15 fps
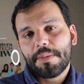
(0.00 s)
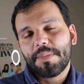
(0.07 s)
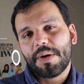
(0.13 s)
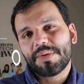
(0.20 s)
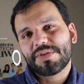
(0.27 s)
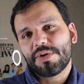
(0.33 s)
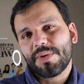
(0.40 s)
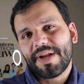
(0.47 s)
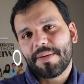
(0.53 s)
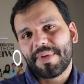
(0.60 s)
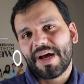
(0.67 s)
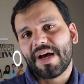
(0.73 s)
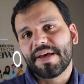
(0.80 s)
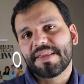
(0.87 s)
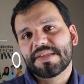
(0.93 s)
But what's going on
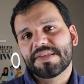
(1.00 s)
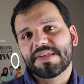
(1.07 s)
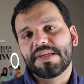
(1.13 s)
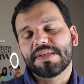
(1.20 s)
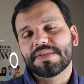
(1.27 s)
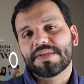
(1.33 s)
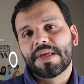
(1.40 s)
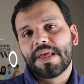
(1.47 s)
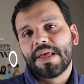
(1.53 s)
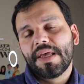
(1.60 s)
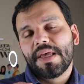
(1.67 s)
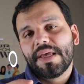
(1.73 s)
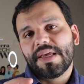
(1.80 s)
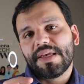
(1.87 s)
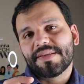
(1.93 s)
behind the scenes
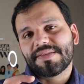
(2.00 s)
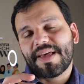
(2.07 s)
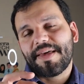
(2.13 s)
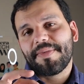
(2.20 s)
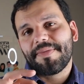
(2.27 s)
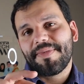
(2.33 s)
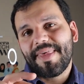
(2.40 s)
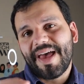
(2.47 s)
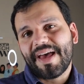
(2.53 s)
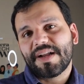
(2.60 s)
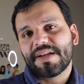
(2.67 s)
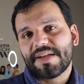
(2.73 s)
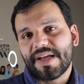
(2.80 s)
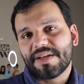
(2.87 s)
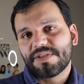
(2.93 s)
is that
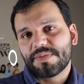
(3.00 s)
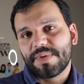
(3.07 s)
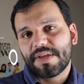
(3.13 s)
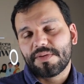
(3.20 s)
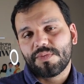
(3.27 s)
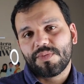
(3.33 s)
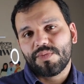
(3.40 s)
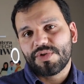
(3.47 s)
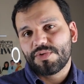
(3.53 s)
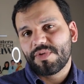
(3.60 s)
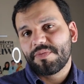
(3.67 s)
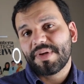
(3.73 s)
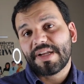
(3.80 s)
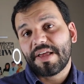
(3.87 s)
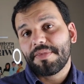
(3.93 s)
that announcement, which
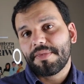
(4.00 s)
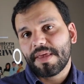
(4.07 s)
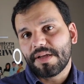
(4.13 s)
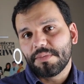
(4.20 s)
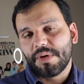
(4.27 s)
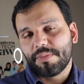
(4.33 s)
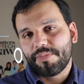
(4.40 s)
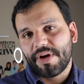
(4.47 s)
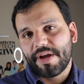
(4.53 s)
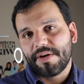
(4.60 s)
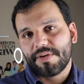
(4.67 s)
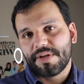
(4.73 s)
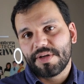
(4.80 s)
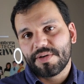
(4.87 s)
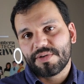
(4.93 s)
would have been unthinkable in
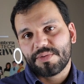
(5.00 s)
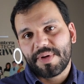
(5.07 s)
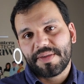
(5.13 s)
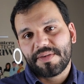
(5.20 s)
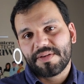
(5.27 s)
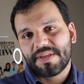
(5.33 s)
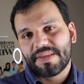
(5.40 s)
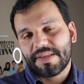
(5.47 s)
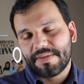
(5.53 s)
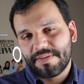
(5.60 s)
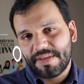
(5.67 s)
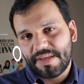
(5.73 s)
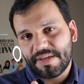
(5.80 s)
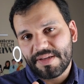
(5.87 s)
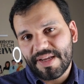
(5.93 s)
prior years, right?
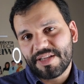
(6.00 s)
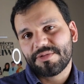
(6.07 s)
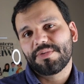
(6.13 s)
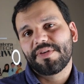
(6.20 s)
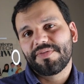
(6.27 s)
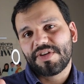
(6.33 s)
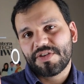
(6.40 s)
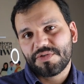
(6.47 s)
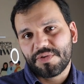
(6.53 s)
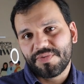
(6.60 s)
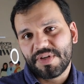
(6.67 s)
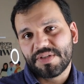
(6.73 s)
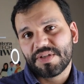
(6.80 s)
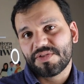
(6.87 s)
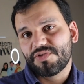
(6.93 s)
The announcement of additional
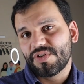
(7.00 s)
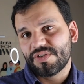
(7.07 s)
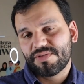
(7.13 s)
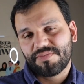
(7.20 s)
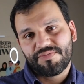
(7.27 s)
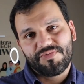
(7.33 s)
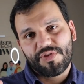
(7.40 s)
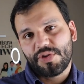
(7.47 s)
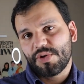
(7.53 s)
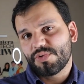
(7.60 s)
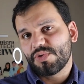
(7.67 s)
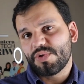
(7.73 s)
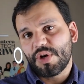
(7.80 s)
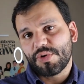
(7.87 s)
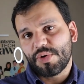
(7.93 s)
visas, just for
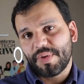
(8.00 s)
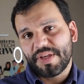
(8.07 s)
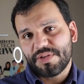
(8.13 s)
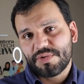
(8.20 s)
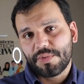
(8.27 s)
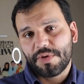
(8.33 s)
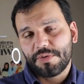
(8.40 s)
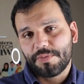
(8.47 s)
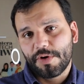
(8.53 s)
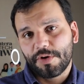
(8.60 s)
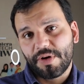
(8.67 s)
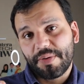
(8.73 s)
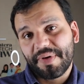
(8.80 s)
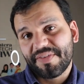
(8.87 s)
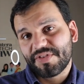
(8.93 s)
those who don't know the history of the
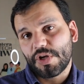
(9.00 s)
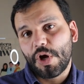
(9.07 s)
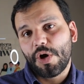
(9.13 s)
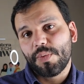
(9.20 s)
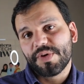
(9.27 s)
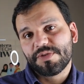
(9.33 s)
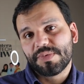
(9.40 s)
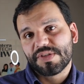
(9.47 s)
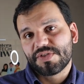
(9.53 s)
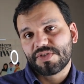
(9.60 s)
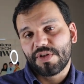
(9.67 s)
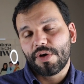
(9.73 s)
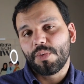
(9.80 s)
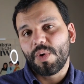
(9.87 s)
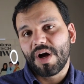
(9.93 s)
program, has always been
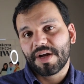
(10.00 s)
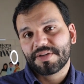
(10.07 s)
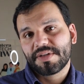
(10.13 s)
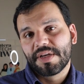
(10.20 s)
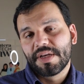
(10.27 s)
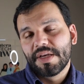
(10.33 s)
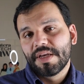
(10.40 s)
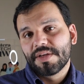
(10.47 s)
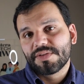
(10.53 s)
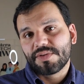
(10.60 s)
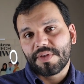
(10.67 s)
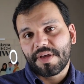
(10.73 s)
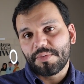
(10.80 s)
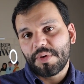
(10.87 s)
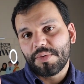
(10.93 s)
slow-walked
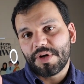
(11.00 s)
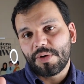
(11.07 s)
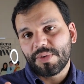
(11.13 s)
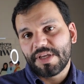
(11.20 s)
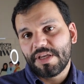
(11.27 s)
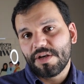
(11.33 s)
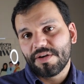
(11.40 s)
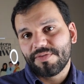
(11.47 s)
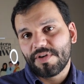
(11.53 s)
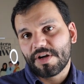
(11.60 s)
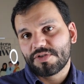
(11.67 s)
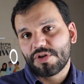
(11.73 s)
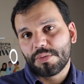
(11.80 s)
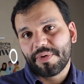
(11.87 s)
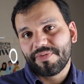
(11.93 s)
so that we would only hear for
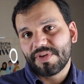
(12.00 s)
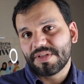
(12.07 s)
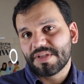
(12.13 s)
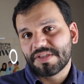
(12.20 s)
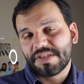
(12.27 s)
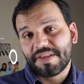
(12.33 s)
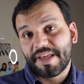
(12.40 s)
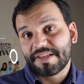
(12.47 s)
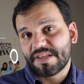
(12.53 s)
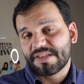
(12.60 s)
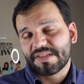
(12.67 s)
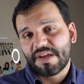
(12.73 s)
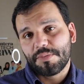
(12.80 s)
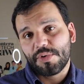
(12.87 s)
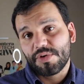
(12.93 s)
October visas in like
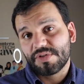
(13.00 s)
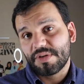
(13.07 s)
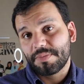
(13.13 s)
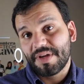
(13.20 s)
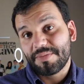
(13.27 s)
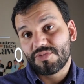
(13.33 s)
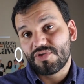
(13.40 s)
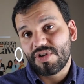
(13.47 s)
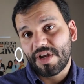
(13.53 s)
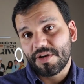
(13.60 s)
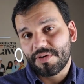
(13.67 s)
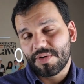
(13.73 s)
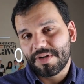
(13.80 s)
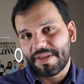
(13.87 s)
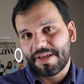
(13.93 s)
December or sometimes
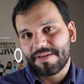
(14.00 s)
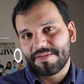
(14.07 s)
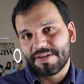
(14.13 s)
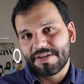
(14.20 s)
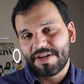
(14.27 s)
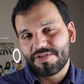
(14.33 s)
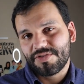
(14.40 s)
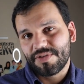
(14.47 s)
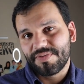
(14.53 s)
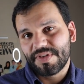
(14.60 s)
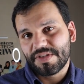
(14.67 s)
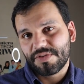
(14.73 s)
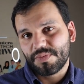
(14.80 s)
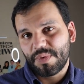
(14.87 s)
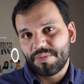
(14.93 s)
January that additional
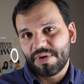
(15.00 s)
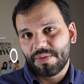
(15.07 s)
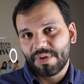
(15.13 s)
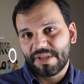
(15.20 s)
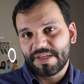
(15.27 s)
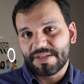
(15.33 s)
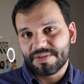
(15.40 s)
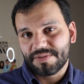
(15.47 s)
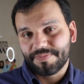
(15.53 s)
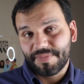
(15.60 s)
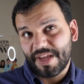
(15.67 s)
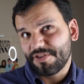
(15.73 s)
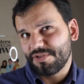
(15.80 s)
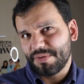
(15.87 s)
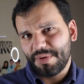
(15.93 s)
visas would be released.
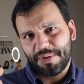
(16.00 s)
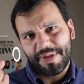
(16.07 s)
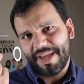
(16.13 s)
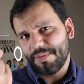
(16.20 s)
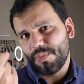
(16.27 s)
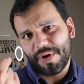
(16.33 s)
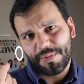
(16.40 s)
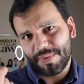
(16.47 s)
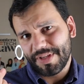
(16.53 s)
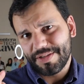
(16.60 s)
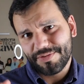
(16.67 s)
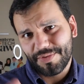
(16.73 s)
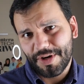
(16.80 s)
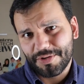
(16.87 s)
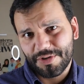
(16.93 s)
Actually, we only had one
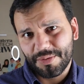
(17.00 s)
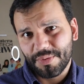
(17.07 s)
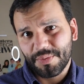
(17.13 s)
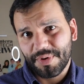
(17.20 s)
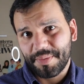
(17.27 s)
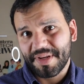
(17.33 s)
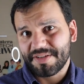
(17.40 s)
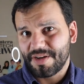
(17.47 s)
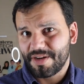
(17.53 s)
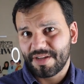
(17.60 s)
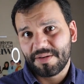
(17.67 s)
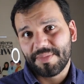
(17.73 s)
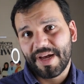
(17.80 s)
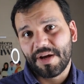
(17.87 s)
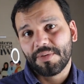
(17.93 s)
release for October. What am I
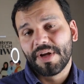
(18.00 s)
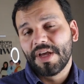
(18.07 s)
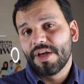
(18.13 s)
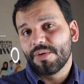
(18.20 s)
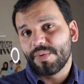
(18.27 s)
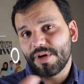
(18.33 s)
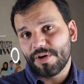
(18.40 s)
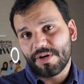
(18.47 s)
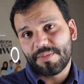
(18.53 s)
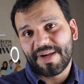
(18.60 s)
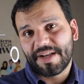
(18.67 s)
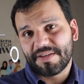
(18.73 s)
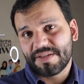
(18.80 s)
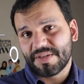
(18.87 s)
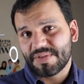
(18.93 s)
talking about? We heard
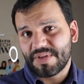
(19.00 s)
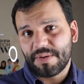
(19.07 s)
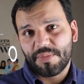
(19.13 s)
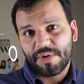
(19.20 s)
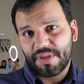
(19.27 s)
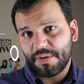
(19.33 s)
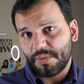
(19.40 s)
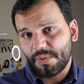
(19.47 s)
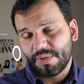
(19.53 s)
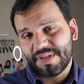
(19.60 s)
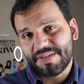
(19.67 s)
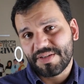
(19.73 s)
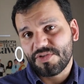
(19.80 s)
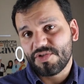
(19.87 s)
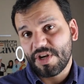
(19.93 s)
about it in December. They were
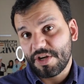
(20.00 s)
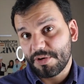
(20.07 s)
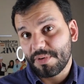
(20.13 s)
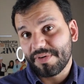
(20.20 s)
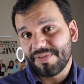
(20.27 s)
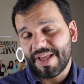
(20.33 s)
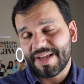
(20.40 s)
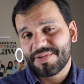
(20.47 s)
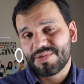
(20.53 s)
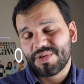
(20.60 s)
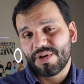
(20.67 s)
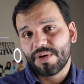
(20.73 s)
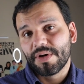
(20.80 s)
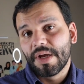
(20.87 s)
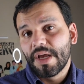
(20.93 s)
released in January of last
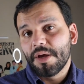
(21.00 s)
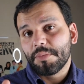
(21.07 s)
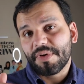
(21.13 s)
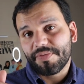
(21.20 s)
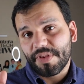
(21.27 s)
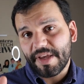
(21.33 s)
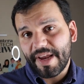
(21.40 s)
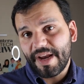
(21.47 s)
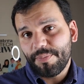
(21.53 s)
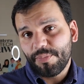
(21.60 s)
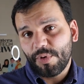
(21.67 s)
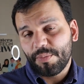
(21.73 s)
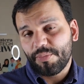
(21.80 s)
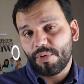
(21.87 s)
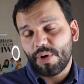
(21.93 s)
year. But for the
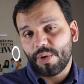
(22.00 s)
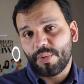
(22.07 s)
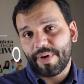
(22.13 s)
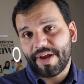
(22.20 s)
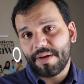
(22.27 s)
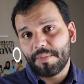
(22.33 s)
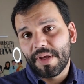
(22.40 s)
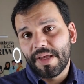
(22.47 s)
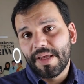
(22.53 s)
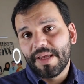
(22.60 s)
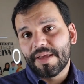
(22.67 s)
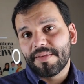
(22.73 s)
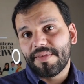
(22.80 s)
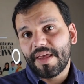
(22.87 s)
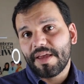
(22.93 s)
April program,
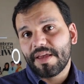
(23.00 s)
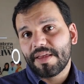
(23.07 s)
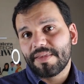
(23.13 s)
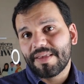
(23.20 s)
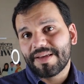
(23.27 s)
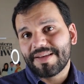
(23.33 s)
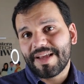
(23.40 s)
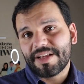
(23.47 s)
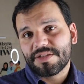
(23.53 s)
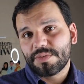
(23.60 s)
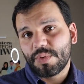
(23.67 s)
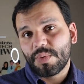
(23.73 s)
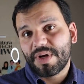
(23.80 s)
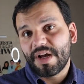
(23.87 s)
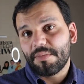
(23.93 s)
the
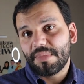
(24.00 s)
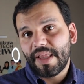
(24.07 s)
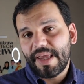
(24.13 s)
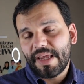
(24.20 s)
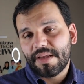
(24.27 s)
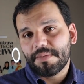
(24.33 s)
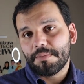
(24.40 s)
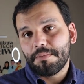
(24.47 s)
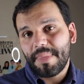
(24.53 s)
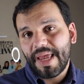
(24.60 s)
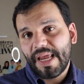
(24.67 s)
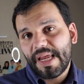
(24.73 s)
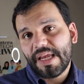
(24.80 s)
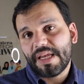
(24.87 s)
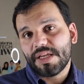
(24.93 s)
announcement will come late,
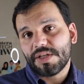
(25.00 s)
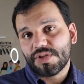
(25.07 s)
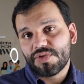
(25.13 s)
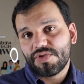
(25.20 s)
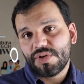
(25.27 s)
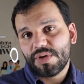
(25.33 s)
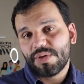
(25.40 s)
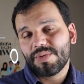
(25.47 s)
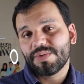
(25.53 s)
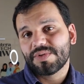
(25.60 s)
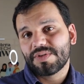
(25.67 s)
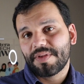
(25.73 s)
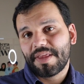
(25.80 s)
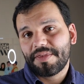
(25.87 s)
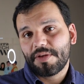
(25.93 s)
May, June.
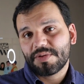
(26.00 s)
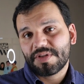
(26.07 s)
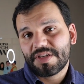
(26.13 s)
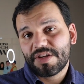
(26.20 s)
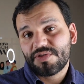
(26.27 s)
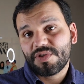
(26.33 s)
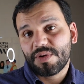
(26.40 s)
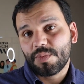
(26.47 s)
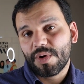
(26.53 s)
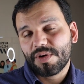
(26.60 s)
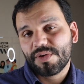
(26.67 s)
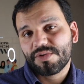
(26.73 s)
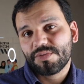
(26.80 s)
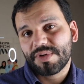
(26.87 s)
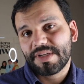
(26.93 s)
So then those additional
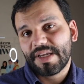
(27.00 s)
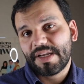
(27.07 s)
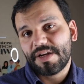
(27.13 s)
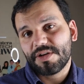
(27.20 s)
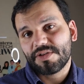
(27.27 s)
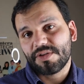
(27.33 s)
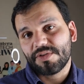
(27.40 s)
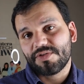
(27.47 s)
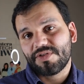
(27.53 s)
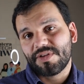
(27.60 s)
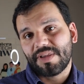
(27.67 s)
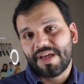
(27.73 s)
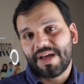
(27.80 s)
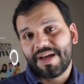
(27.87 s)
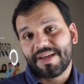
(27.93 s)
workers wouldn't get here till
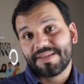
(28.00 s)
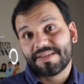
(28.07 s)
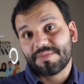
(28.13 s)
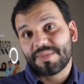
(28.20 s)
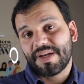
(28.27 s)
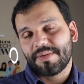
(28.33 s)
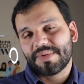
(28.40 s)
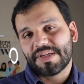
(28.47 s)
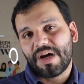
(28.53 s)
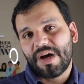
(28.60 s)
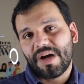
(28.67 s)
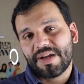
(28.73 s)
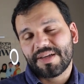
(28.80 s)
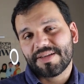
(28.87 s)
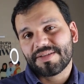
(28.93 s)
July, sometimes
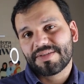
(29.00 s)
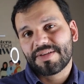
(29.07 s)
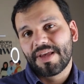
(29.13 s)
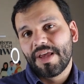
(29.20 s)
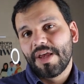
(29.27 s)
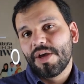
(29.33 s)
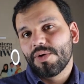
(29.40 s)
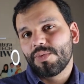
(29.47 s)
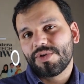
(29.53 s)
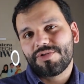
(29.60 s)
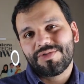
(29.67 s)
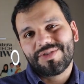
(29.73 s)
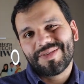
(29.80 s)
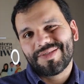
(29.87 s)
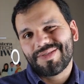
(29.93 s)
August,
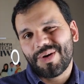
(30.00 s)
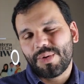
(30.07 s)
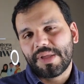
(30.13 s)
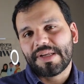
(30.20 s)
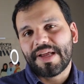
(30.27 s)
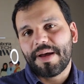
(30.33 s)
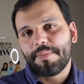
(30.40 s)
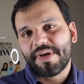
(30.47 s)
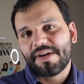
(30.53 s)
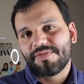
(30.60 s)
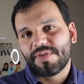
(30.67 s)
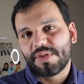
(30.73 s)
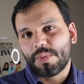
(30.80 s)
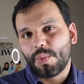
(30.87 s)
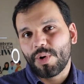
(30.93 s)
which would just totally not
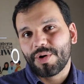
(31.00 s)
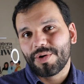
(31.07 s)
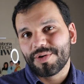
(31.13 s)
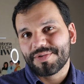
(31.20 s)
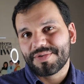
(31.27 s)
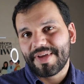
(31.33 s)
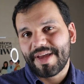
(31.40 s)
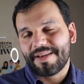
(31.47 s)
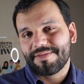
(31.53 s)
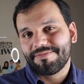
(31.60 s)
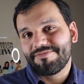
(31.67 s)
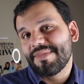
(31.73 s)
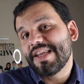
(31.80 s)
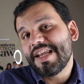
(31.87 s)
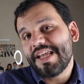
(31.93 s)
benefit the workers that
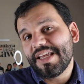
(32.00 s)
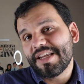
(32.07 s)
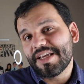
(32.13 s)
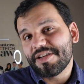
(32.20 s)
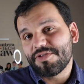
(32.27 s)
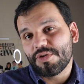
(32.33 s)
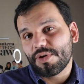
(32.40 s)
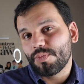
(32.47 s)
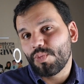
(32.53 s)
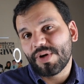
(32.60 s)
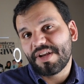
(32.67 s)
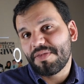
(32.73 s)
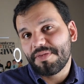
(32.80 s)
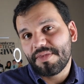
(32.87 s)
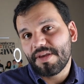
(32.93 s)
needed or
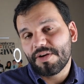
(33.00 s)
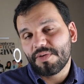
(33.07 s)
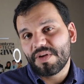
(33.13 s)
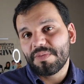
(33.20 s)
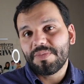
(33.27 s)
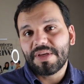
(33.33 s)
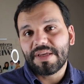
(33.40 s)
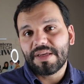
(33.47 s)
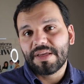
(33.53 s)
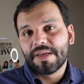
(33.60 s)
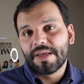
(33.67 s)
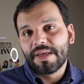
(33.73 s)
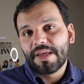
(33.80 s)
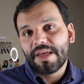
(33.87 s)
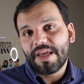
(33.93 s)
would in theory be
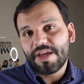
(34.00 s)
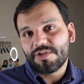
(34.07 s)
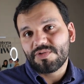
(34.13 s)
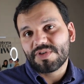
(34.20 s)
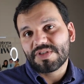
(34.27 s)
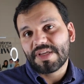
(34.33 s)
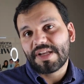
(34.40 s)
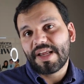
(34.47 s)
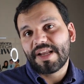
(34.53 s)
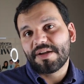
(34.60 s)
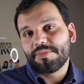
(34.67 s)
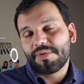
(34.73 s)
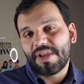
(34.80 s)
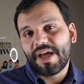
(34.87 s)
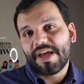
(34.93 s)
interested in
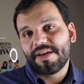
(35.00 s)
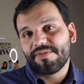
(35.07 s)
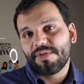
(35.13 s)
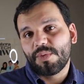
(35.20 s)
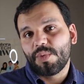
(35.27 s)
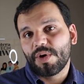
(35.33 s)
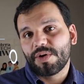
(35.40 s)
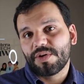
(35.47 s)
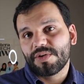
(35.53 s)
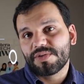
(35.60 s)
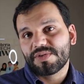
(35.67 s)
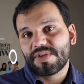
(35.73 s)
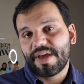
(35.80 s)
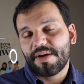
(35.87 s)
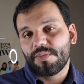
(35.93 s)
applying for
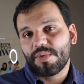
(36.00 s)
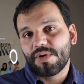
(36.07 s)
workers that